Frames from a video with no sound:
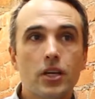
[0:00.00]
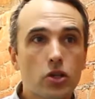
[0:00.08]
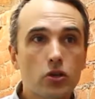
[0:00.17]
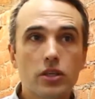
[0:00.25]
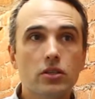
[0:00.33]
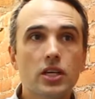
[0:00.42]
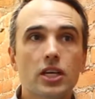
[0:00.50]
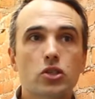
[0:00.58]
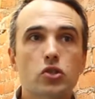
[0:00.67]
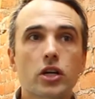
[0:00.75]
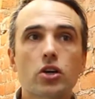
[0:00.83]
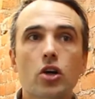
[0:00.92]
You can
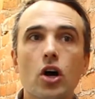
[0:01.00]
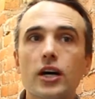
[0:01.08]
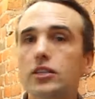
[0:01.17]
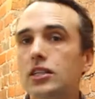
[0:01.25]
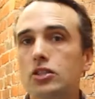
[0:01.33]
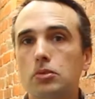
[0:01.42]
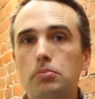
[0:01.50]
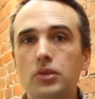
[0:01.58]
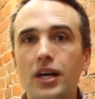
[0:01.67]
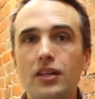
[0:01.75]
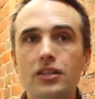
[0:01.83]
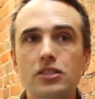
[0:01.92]
trigger content or
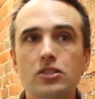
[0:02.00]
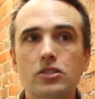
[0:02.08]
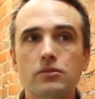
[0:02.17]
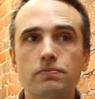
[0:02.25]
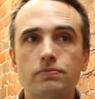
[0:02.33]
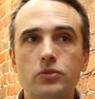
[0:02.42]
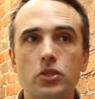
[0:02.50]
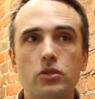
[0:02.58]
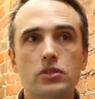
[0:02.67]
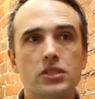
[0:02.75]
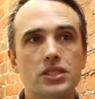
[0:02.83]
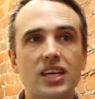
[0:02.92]
playlists. You
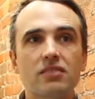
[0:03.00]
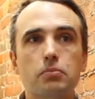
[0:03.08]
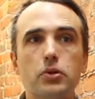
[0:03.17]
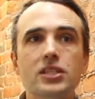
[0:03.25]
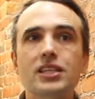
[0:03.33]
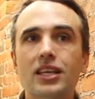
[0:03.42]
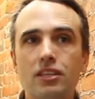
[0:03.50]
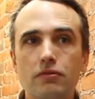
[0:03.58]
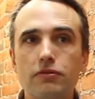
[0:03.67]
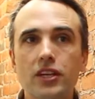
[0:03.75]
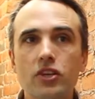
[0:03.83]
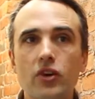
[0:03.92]
can save preset
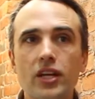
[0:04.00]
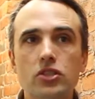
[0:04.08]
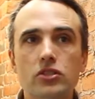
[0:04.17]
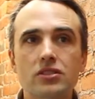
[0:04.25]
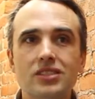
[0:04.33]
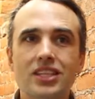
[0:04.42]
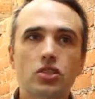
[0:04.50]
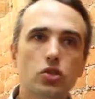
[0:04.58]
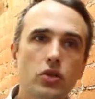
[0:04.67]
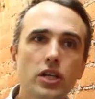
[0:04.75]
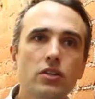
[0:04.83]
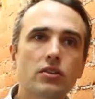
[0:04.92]
configurations, then
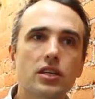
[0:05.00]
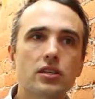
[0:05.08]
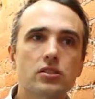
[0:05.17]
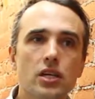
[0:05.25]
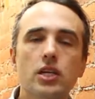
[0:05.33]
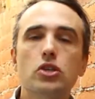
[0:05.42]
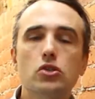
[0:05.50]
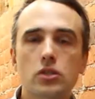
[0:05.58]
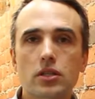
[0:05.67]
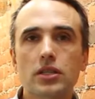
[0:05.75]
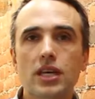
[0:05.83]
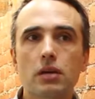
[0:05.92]
trigger these
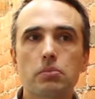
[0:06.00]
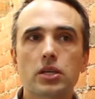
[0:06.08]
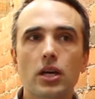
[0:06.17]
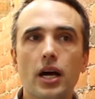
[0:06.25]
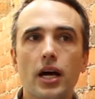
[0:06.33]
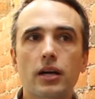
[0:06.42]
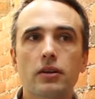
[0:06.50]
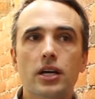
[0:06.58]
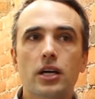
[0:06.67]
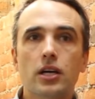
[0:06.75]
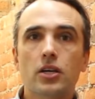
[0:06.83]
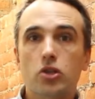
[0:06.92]
using the API.
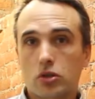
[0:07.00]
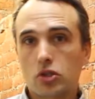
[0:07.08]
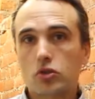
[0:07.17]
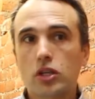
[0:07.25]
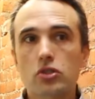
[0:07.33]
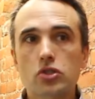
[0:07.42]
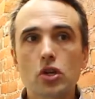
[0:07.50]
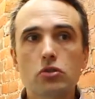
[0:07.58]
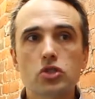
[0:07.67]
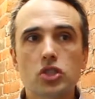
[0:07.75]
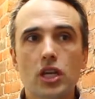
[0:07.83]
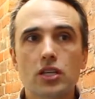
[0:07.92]
You can trigger
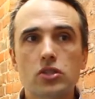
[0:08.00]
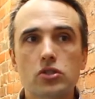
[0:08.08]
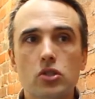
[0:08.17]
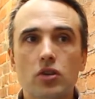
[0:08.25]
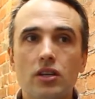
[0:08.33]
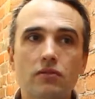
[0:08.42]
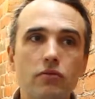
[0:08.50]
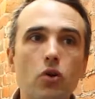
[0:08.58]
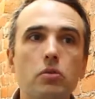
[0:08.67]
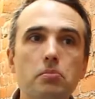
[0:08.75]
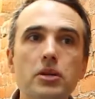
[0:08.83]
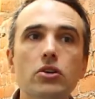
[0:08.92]
zone changes. You can
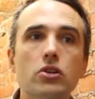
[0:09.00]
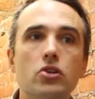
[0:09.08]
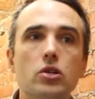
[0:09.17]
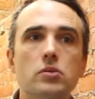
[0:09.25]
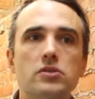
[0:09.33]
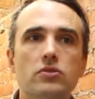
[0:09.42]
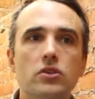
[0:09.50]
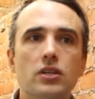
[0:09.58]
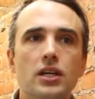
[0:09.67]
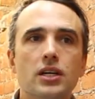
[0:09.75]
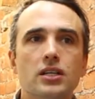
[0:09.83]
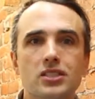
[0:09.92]
invoke mirror groups for
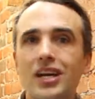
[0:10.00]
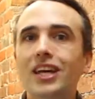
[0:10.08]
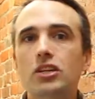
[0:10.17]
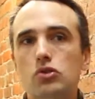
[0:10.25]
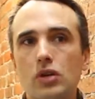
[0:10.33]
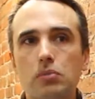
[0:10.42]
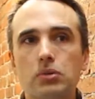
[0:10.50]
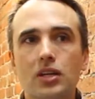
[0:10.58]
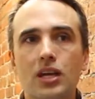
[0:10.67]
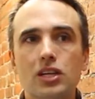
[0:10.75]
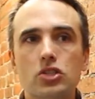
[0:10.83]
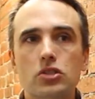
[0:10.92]
signage
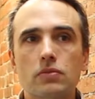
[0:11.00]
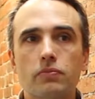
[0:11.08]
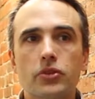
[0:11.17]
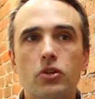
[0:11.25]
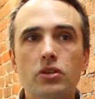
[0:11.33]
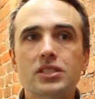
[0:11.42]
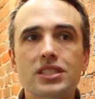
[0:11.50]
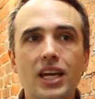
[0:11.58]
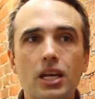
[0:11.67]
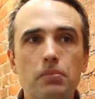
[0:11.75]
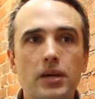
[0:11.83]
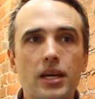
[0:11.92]
replication. You can
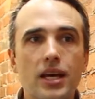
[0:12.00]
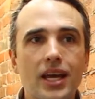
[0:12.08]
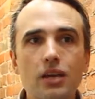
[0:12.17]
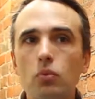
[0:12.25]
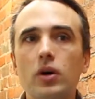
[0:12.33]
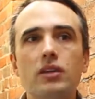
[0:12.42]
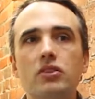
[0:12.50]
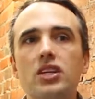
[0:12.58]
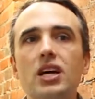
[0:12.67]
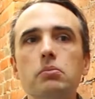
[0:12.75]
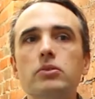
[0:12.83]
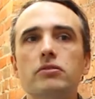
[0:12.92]
set up any one of a
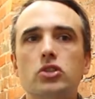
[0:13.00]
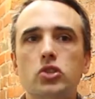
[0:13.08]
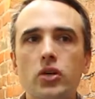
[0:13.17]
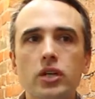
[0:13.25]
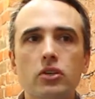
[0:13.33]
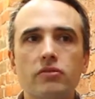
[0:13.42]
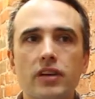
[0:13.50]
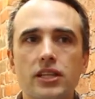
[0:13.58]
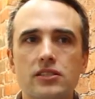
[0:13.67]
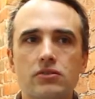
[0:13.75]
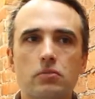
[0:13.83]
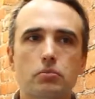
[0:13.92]
number of trigger
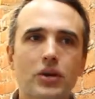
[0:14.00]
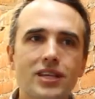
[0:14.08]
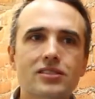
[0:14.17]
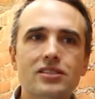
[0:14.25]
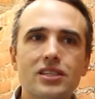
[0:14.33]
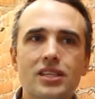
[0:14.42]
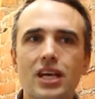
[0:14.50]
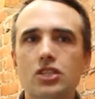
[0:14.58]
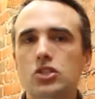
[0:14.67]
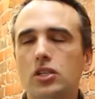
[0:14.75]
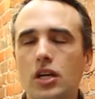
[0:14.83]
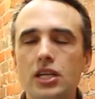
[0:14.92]
events, from presence
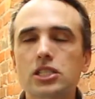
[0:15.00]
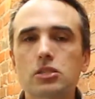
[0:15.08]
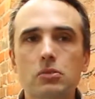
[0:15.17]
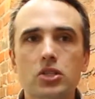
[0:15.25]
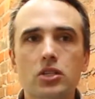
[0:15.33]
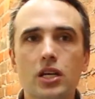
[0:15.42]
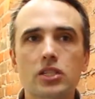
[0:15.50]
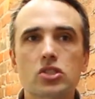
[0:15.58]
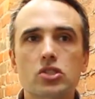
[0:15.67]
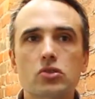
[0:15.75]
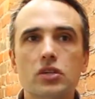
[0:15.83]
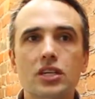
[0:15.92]
detection, customer
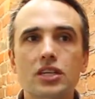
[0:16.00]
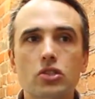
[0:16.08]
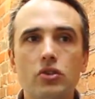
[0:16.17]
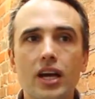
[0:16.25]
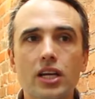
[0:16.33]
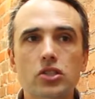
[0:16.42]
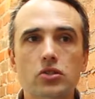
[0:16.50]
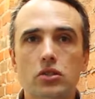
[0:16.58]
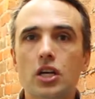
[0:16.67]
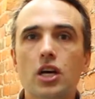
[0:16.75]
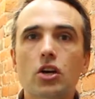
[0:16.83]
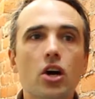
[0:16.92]
touchscreen interaction,
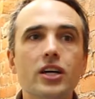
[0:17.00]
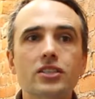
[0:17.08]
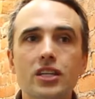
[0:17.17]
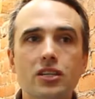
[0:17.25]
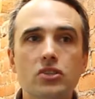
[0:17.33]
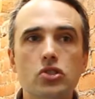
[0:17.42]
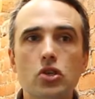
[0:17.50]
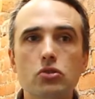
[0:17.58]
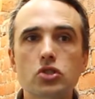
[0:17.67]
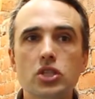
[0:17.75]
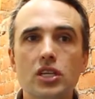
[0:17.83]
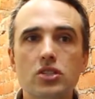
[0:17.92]
or content and
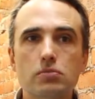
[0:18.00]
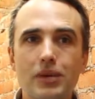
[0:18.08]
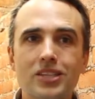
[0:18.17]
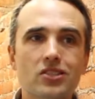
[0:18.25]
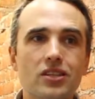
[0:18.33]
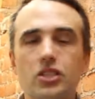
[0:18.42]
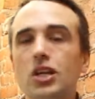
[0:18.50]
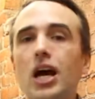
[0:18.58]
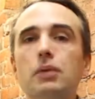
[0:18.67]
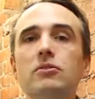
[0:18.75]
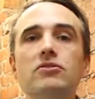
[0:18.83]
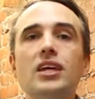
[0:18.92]
zone changes based on the
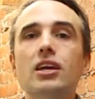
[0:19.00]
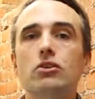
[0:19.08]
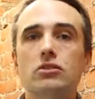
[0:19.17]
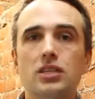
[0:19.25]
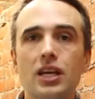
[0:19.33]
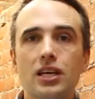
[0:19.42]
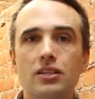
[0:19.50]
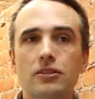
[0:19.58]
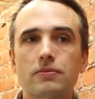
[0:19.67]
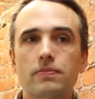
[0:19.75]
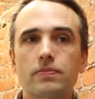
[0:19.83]
time of day or date.